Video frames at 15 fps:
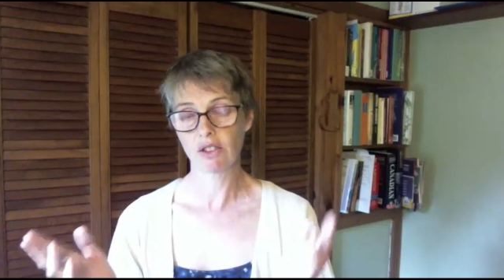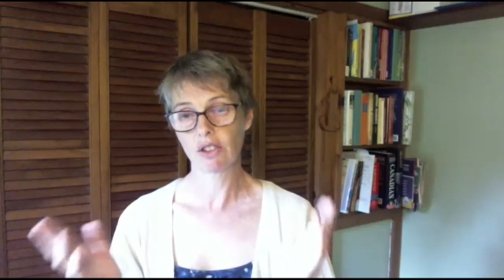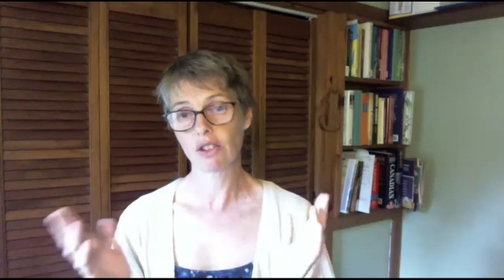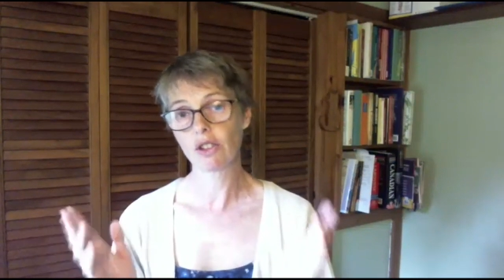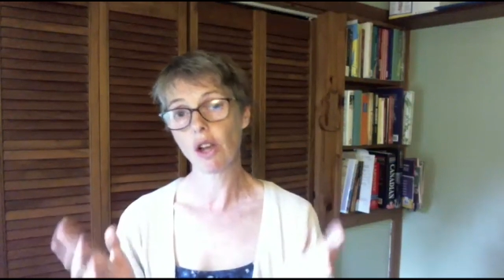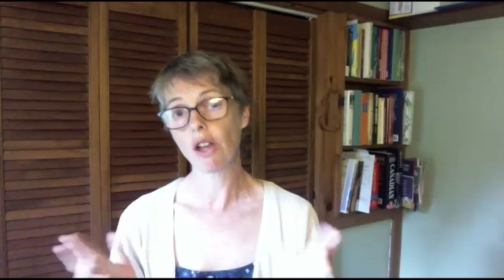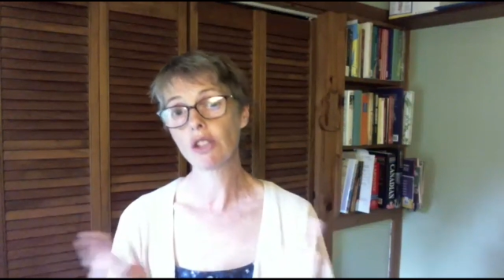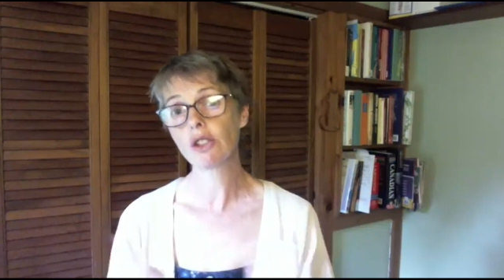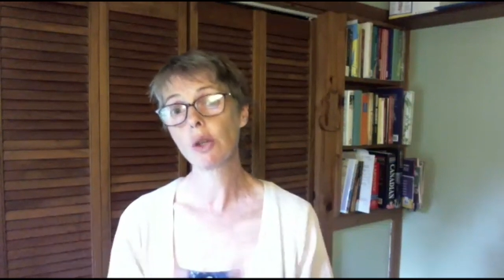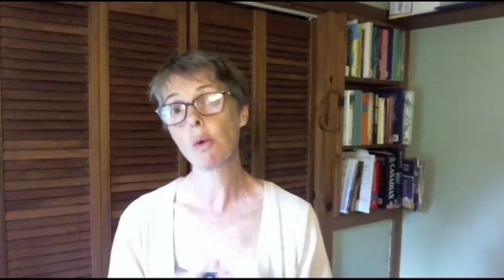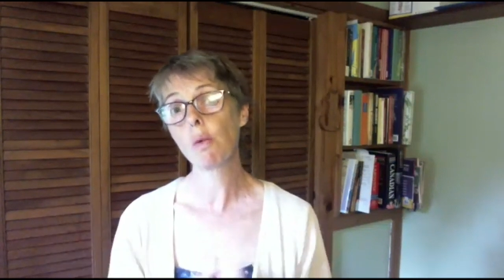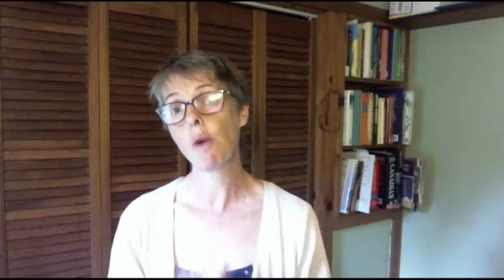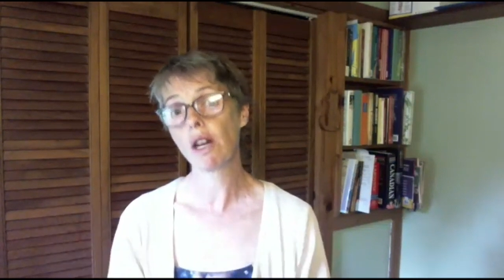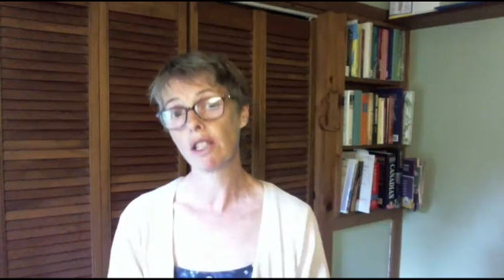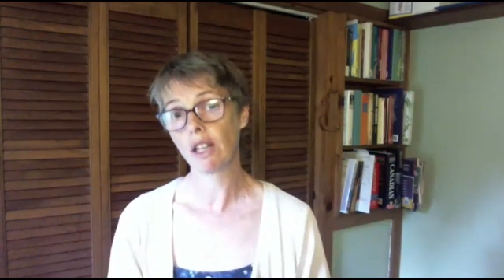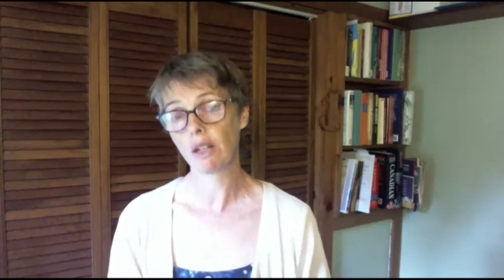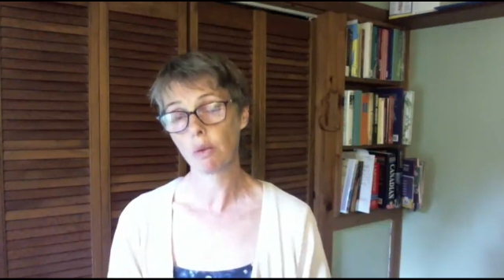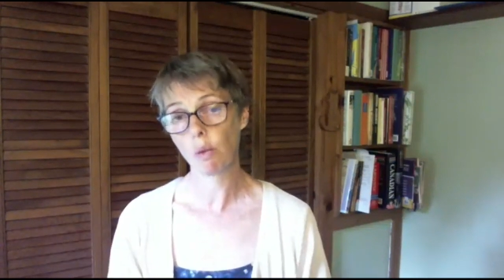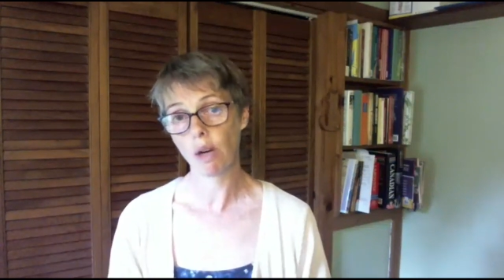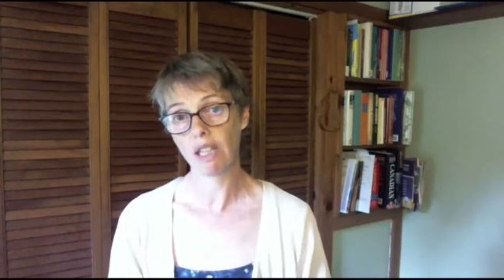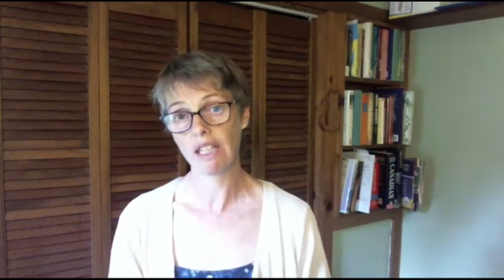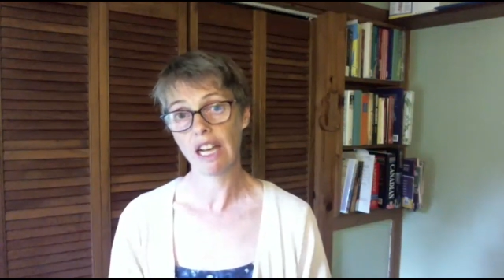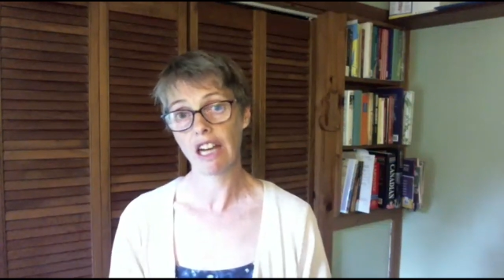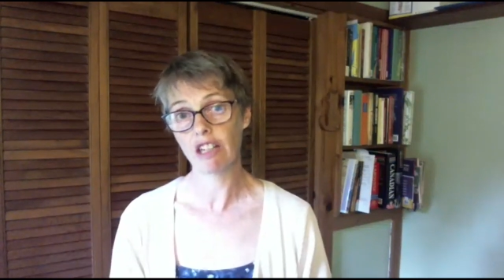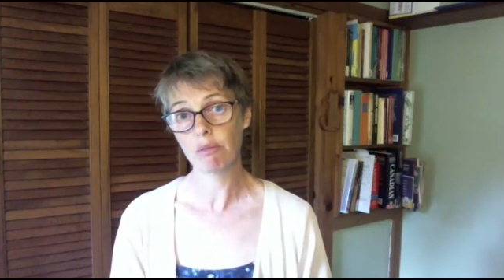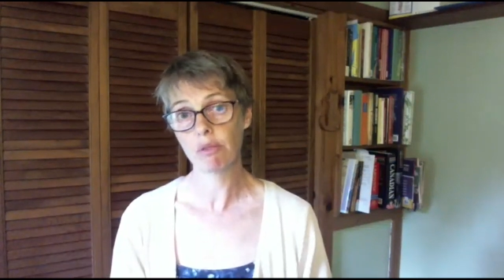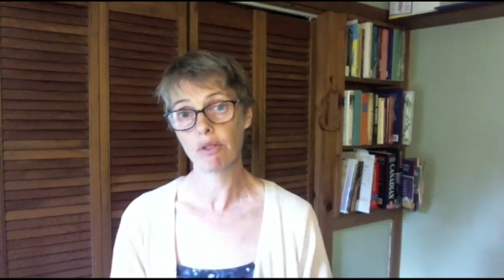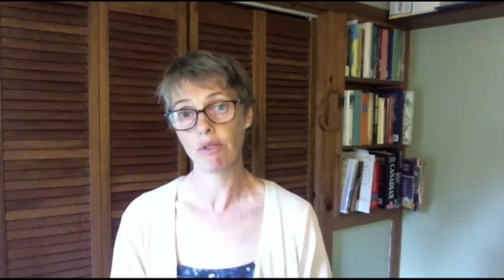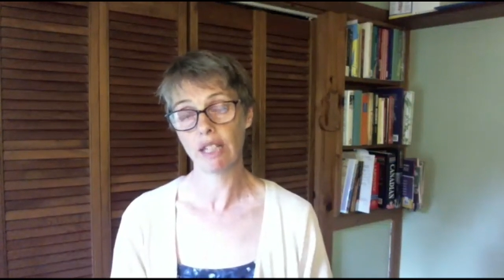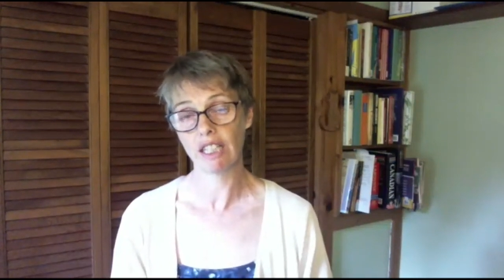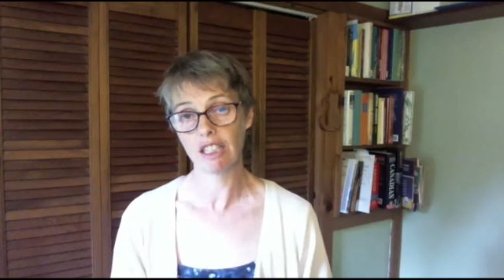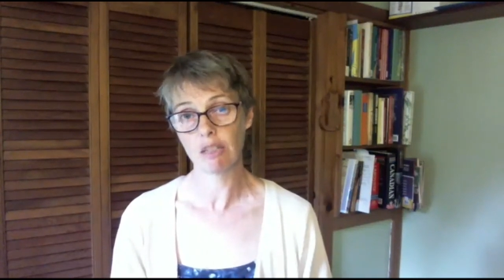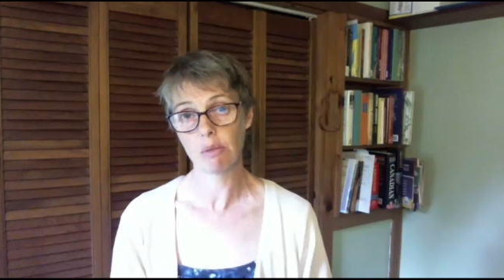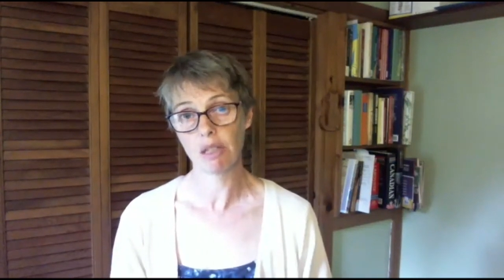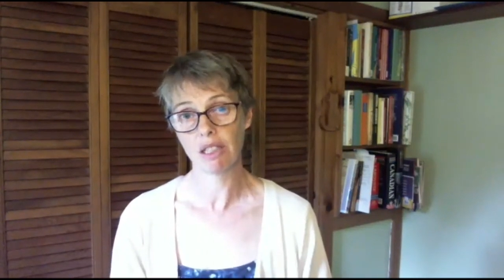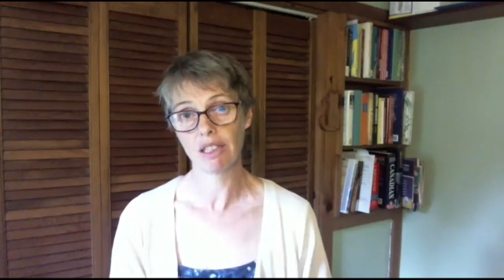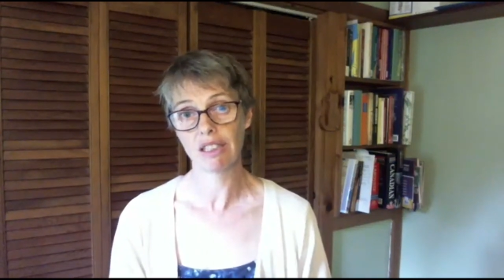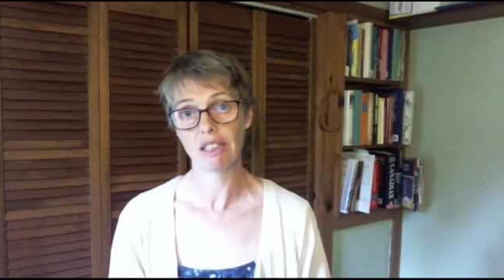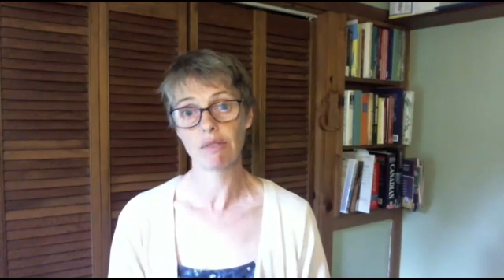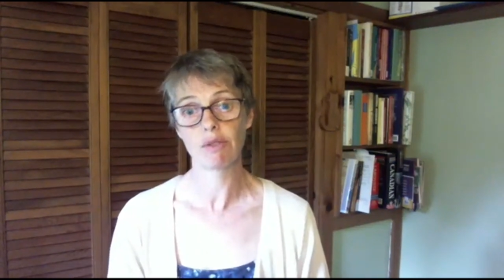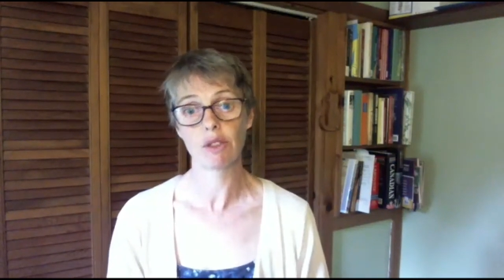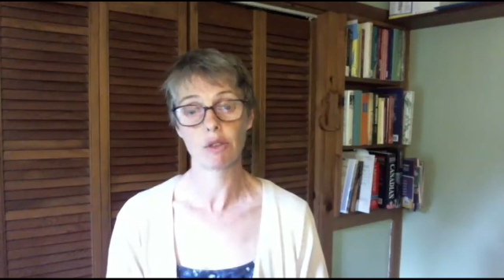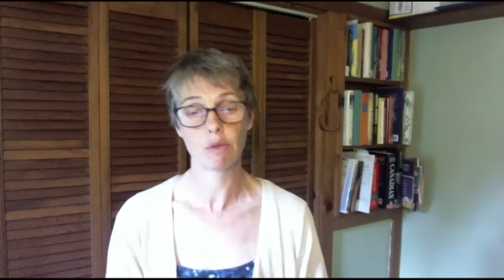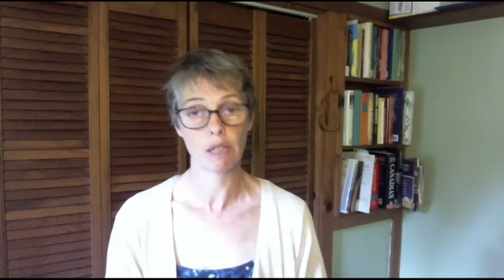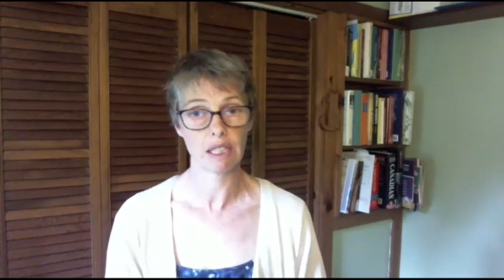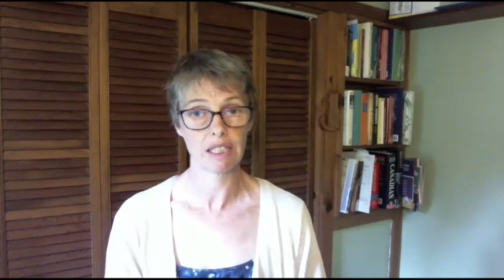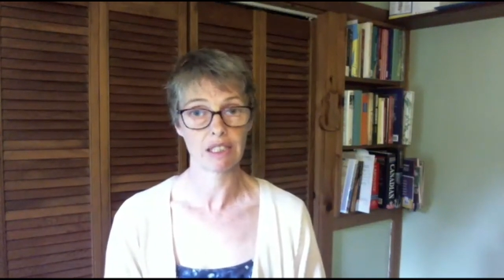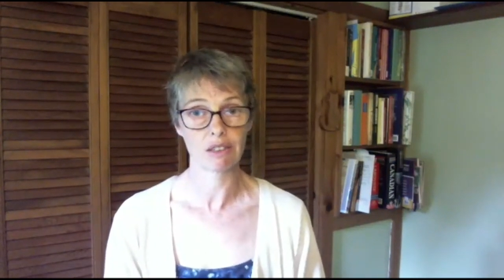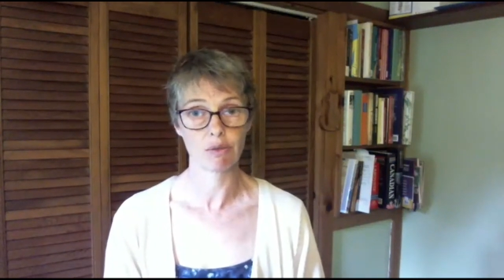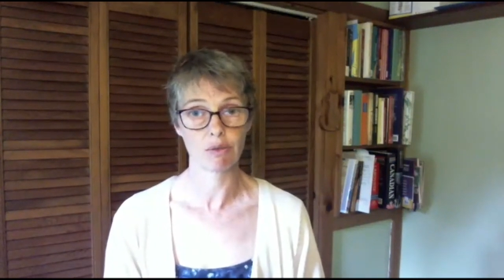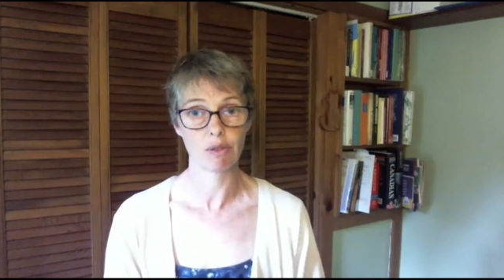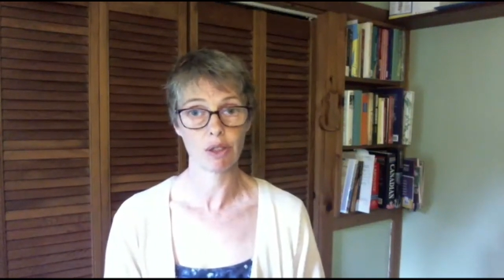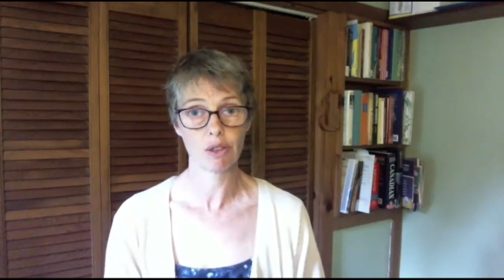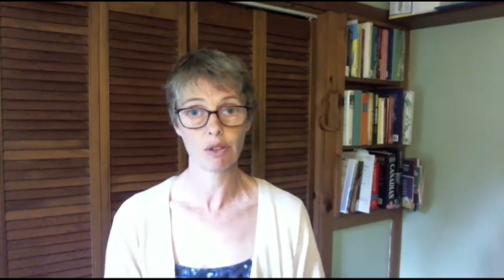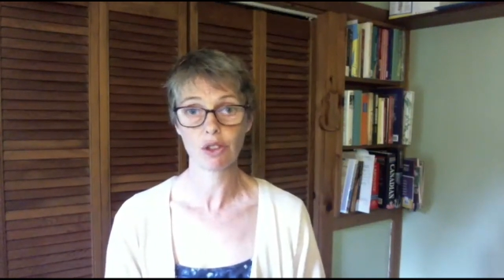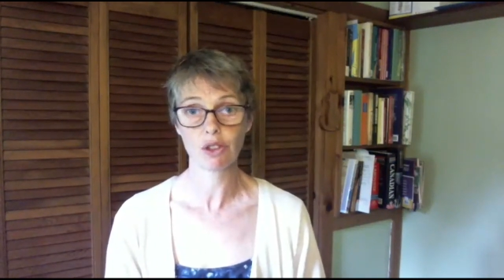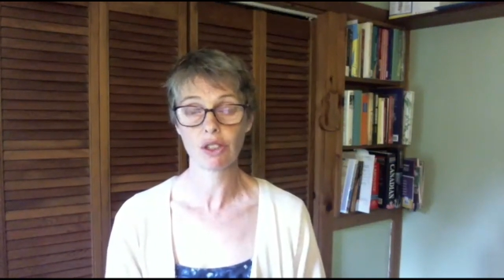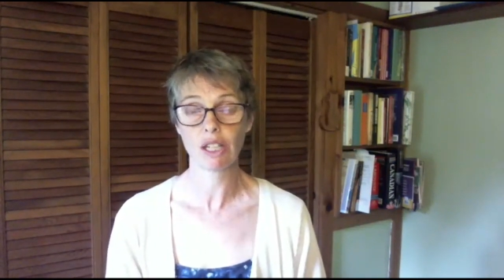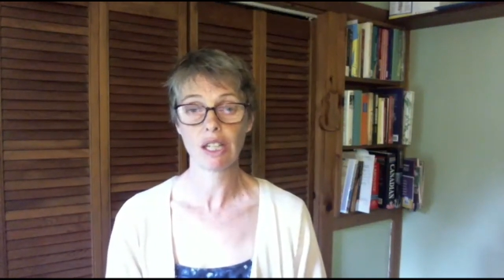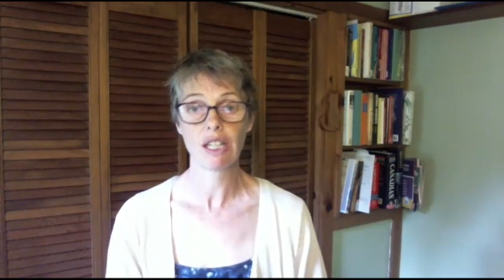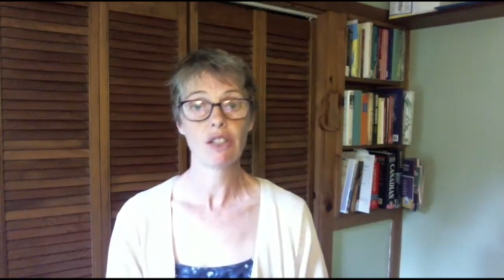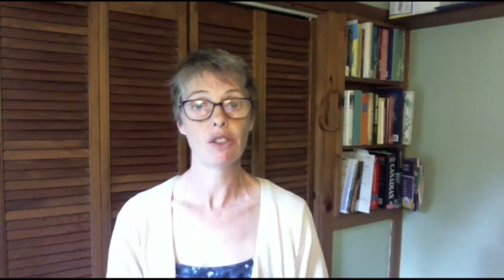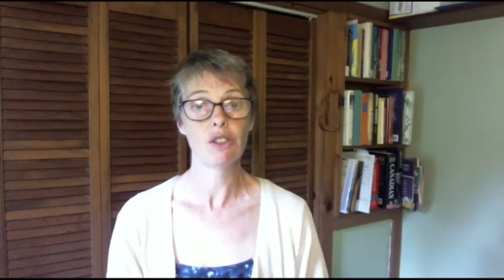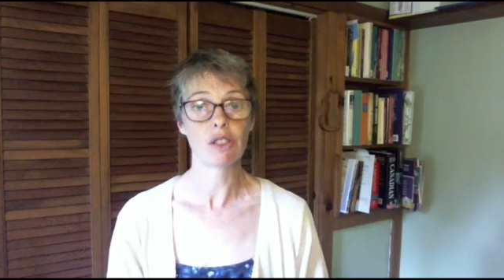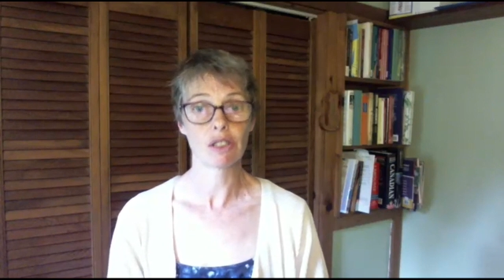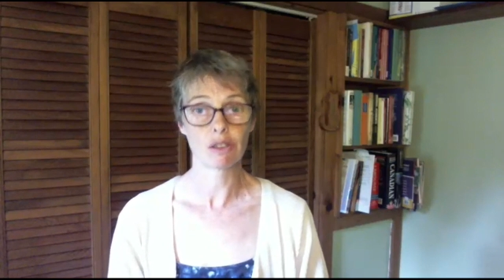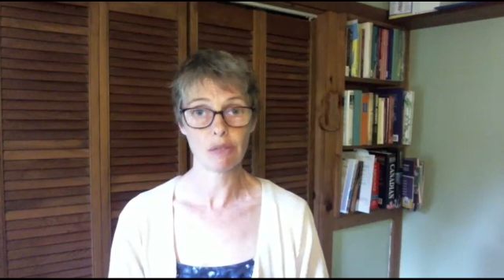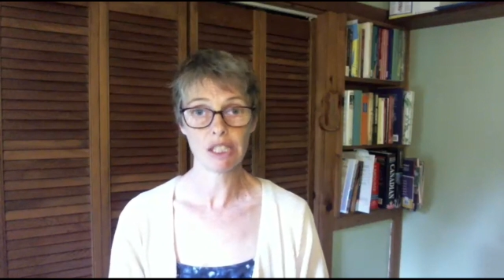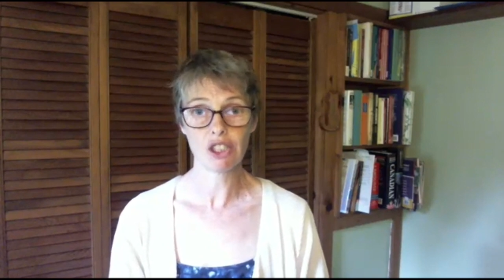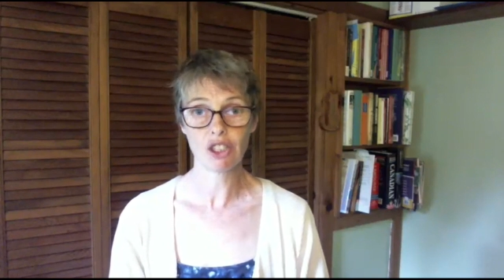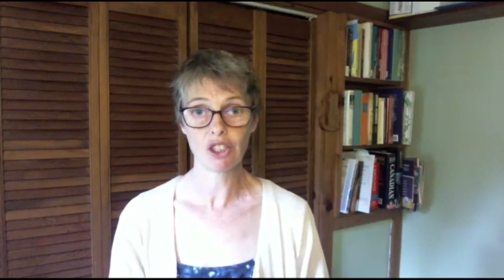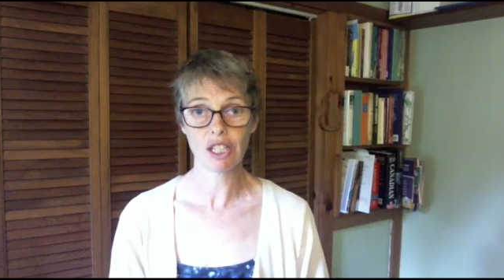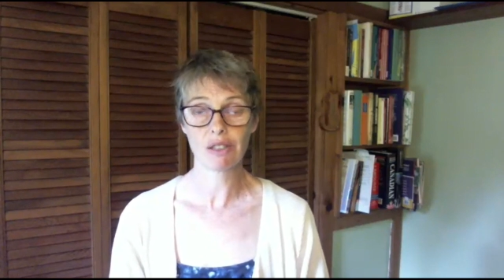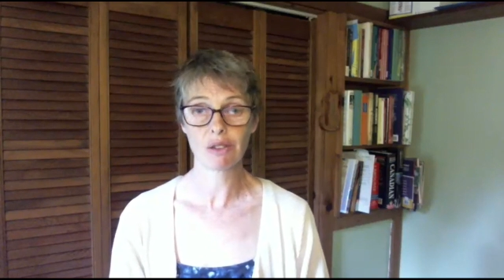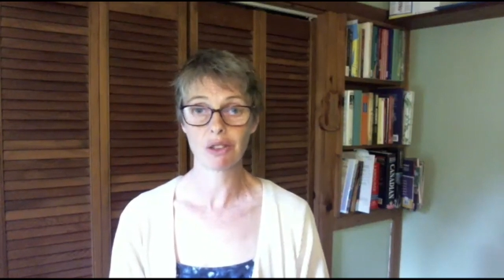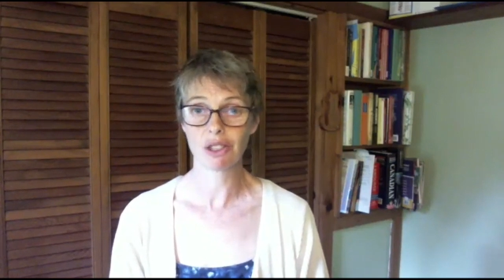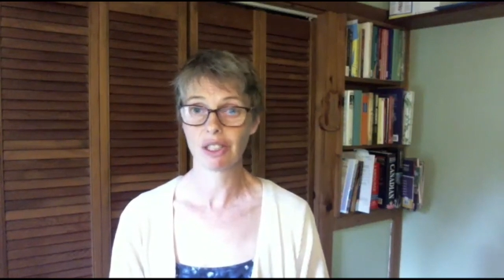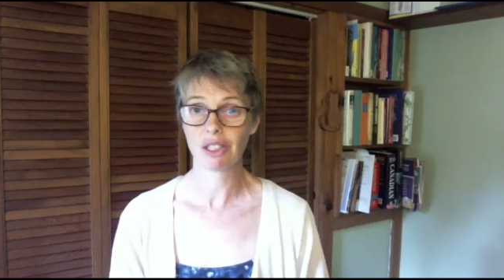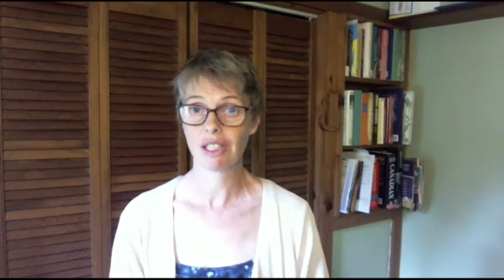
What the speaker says: there's also one-on-one help available if you're really confused. You can reach out